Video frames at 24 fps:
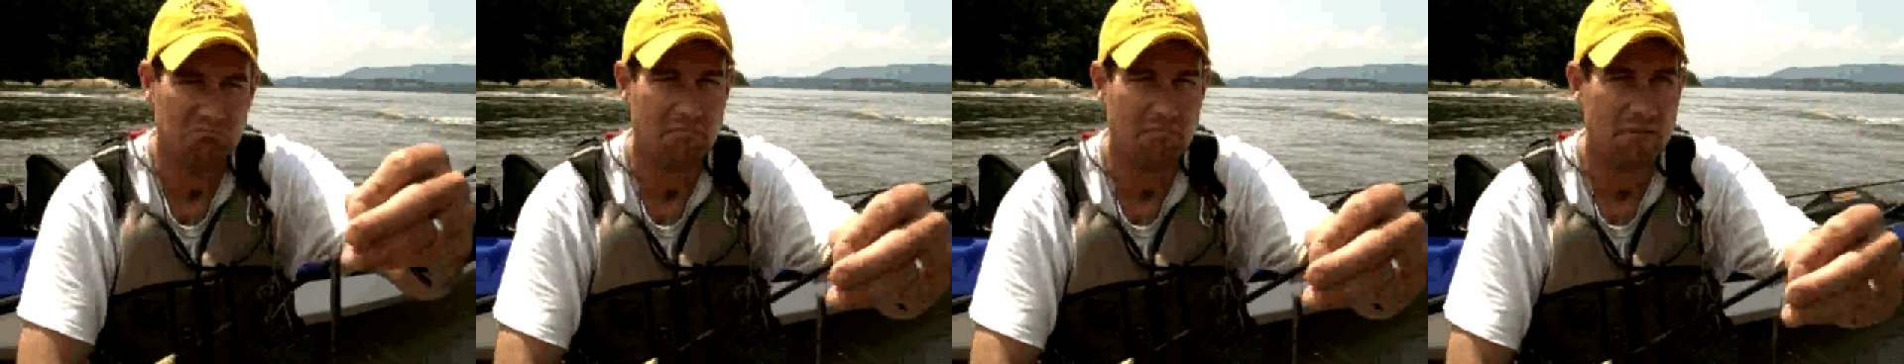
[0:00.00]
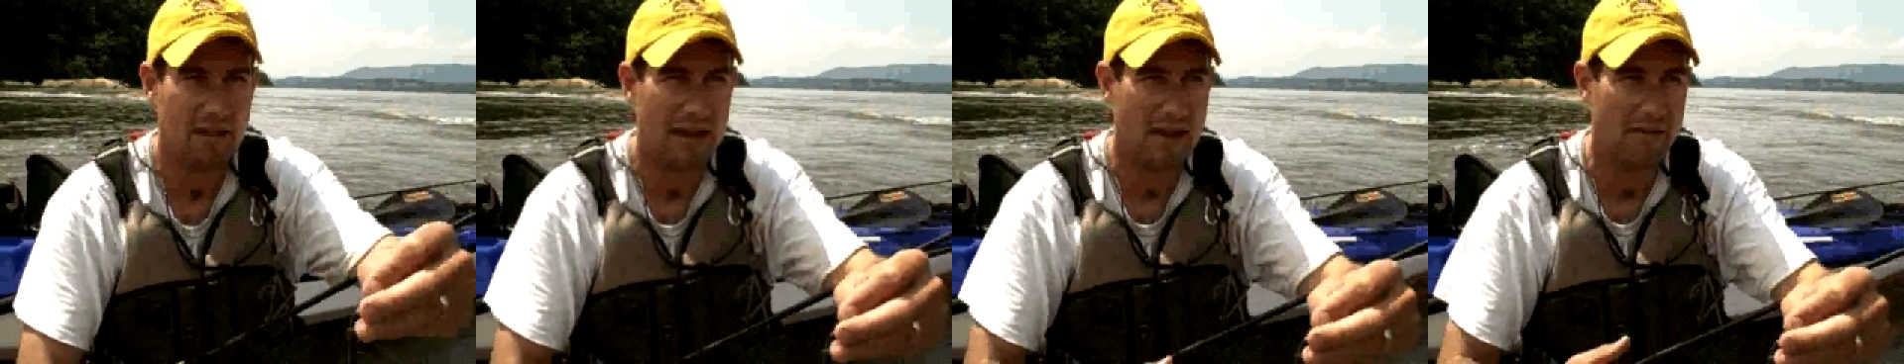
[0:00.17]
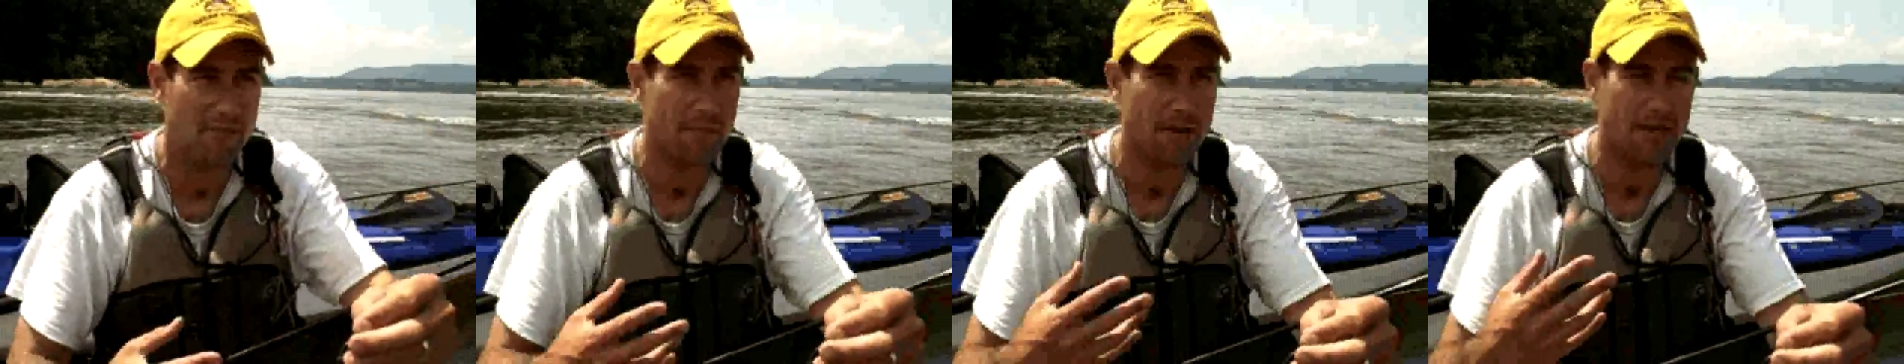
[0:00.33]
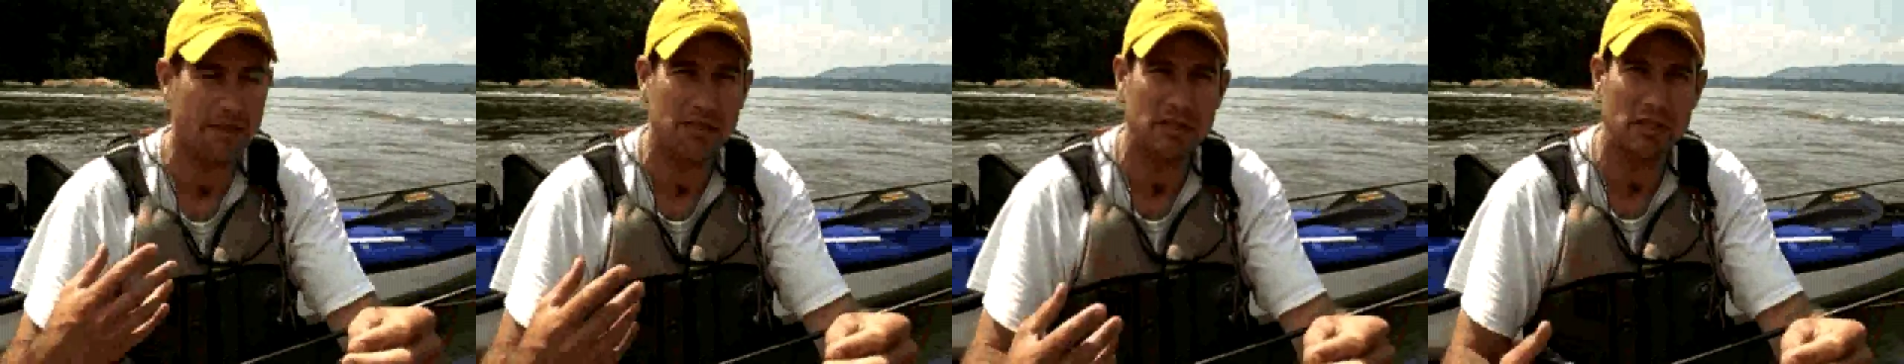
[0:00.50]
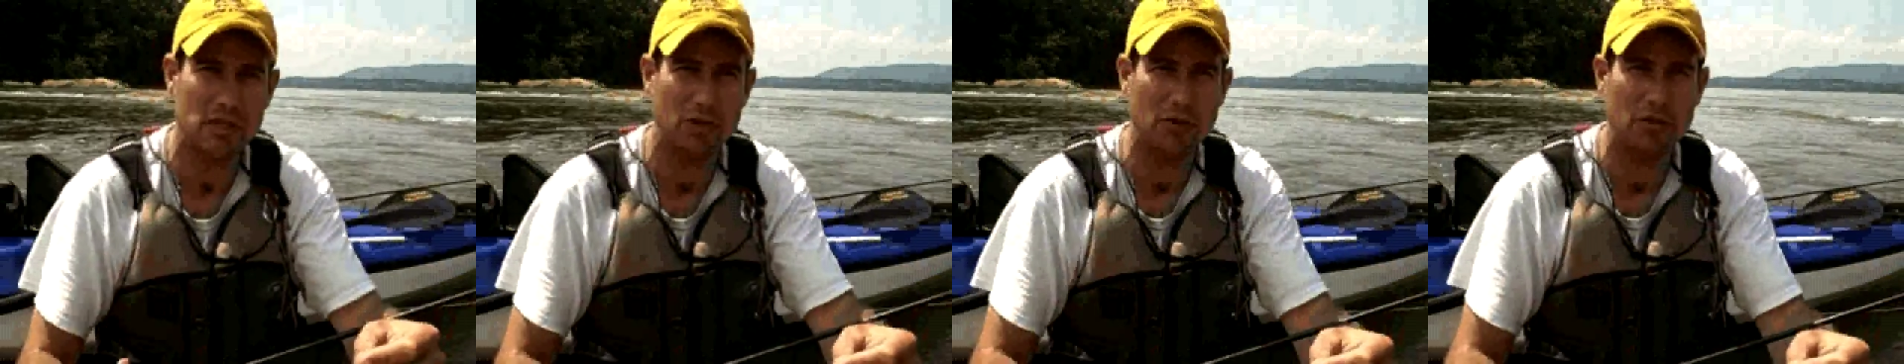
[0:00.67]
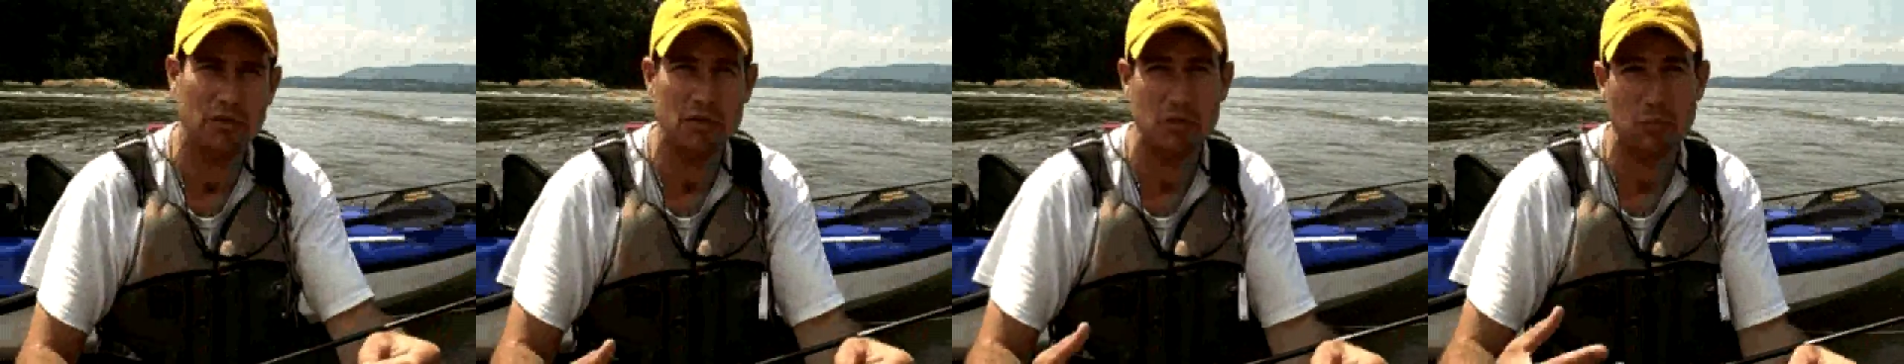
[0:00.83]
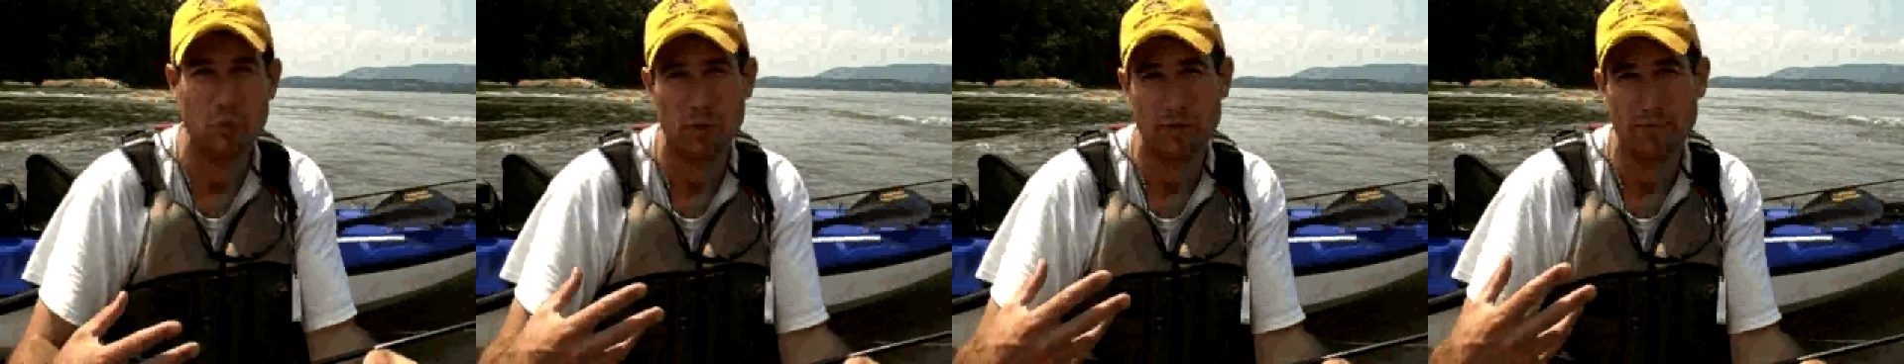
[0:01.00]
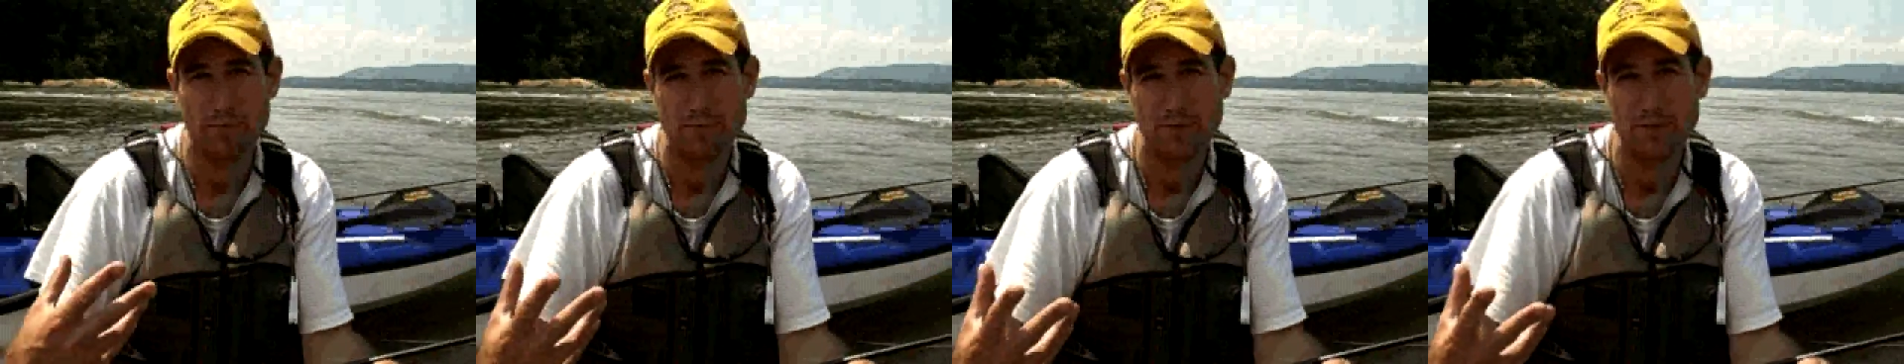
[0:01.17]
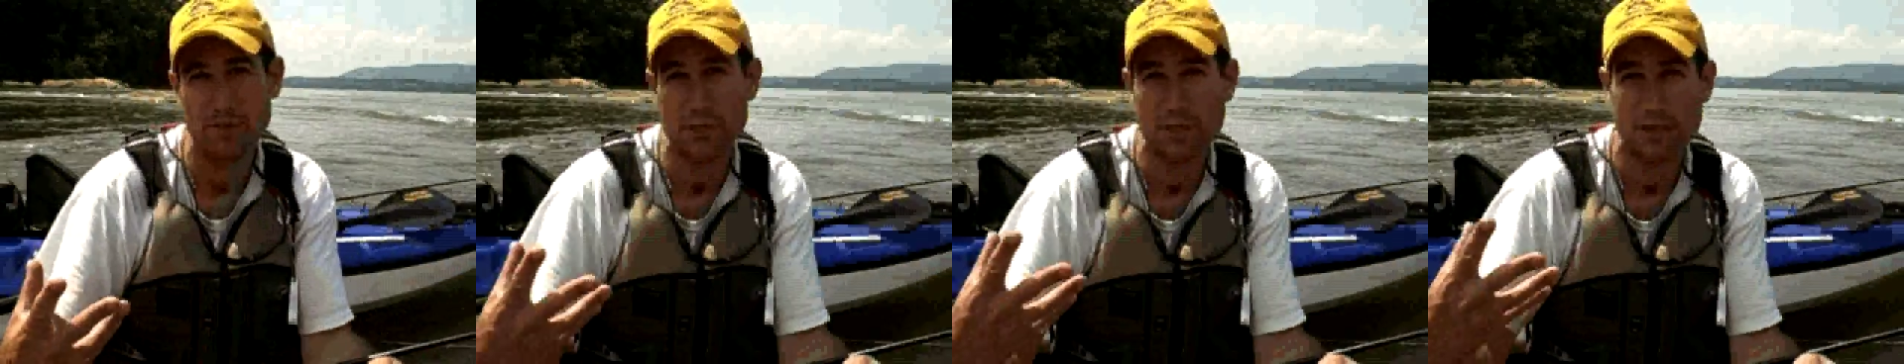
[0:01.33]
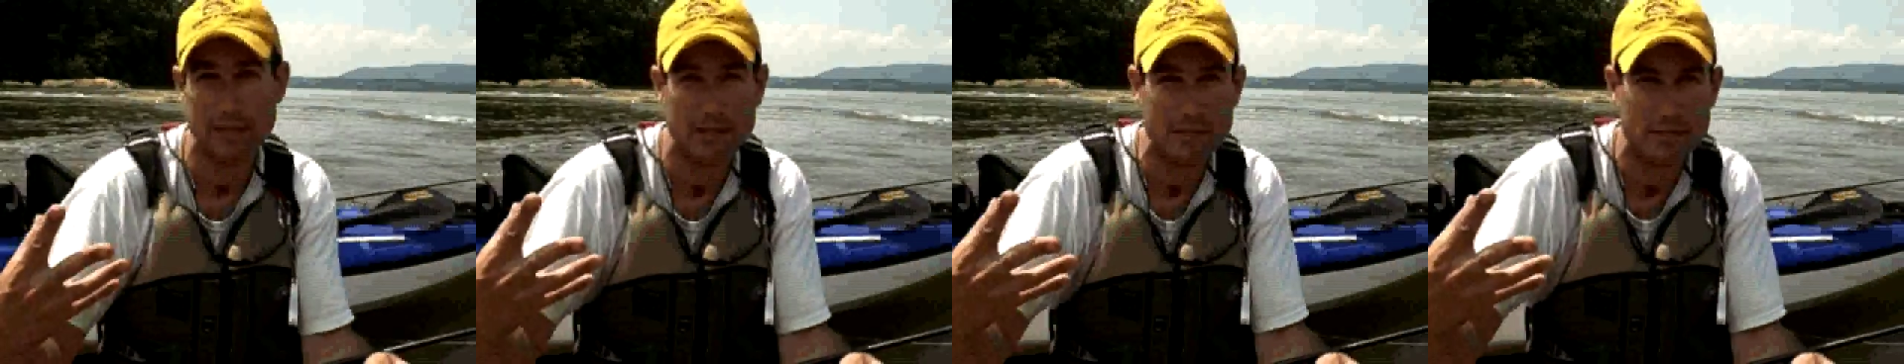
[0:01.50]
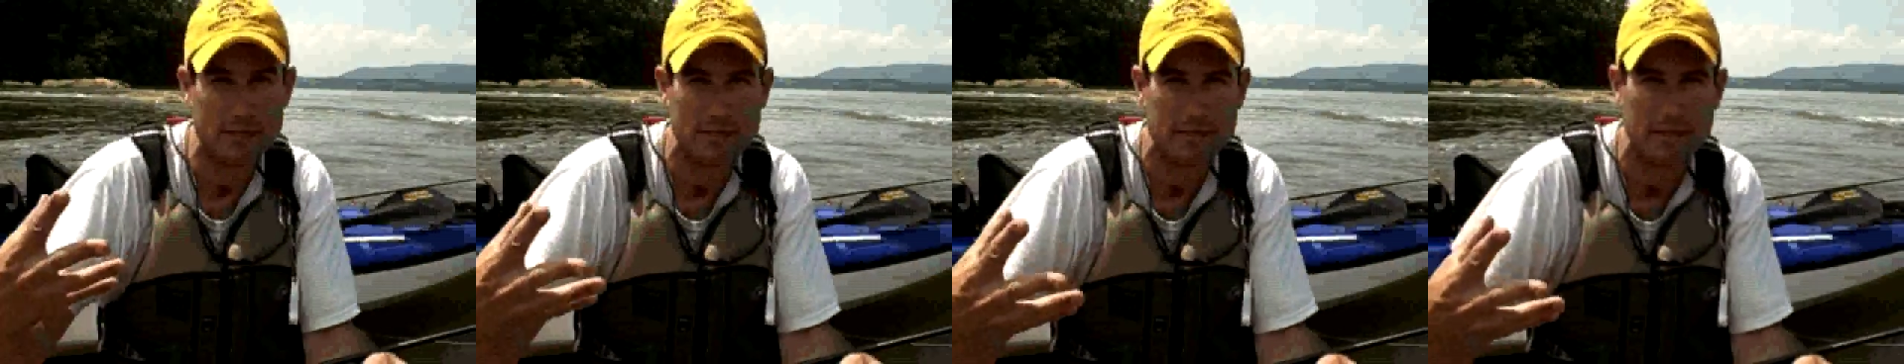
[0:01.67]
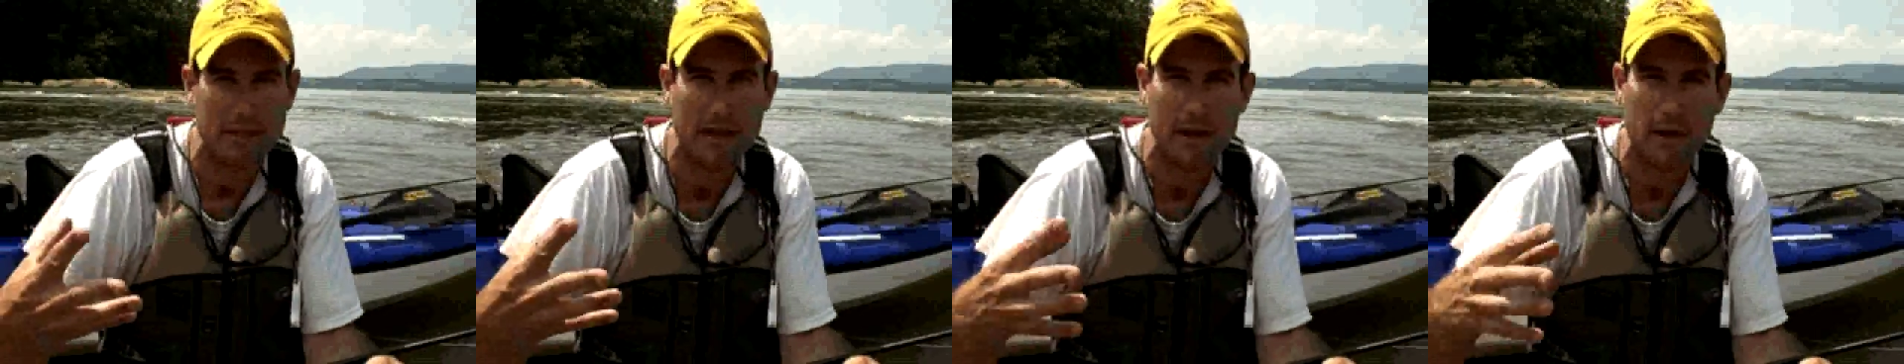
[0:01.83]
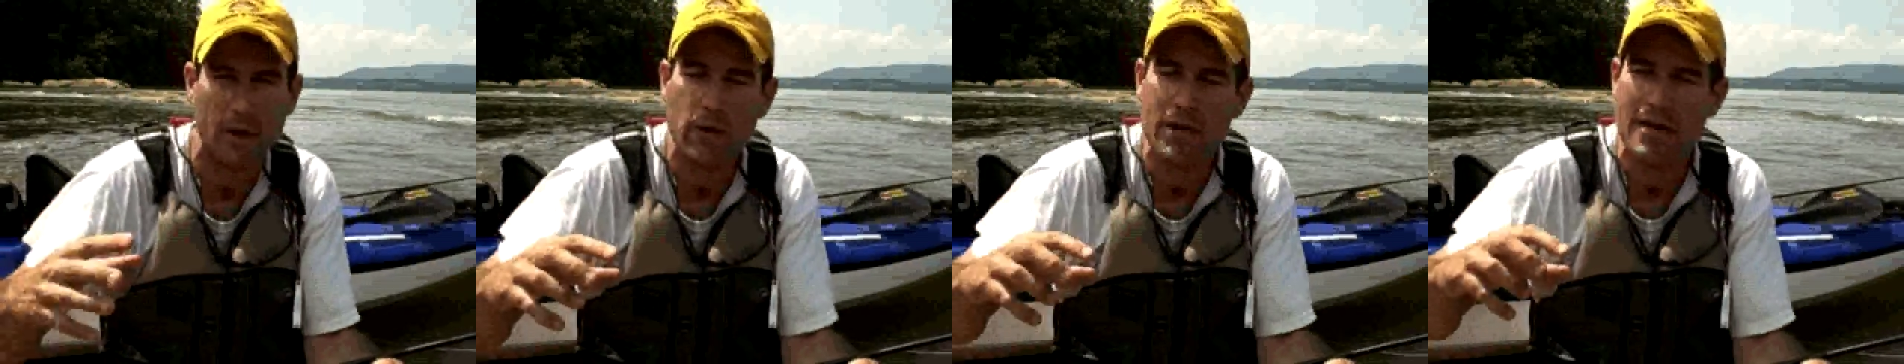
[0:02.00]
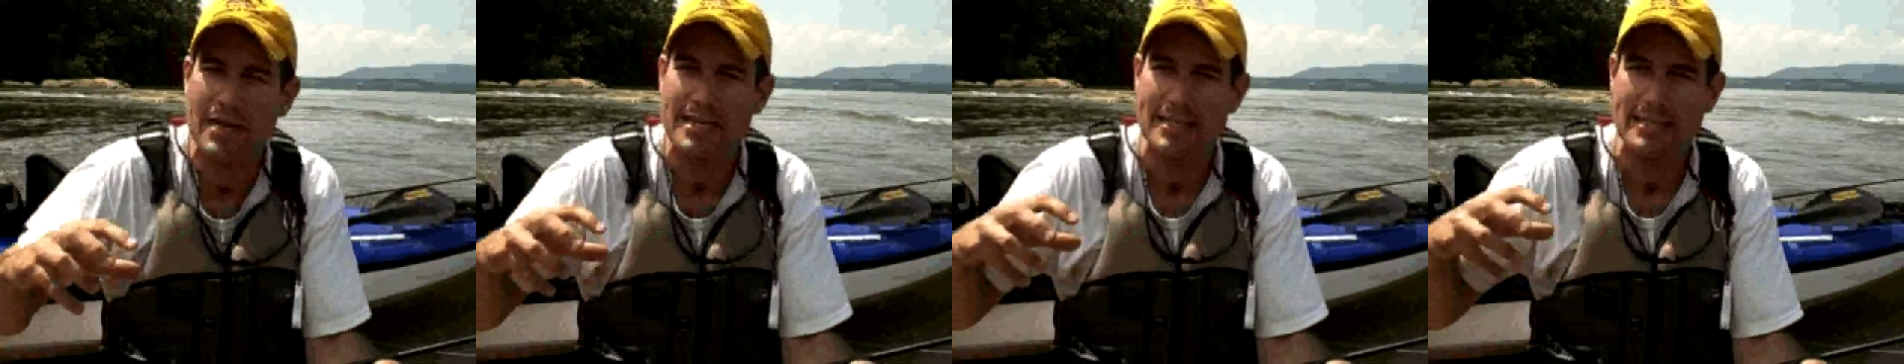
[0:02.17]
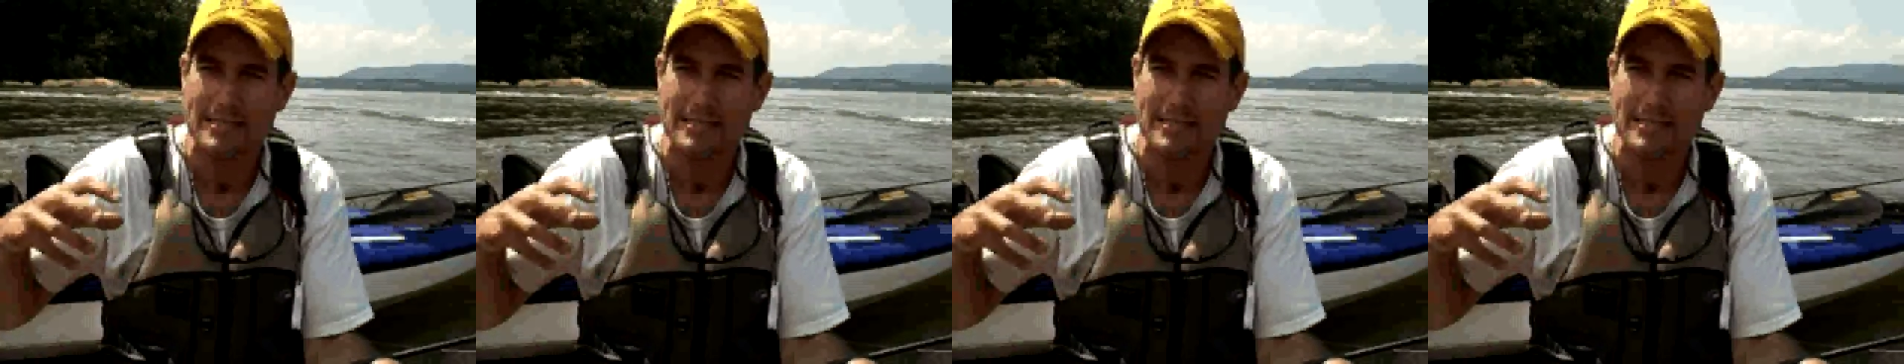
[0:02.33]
have my students, when fishing is slow,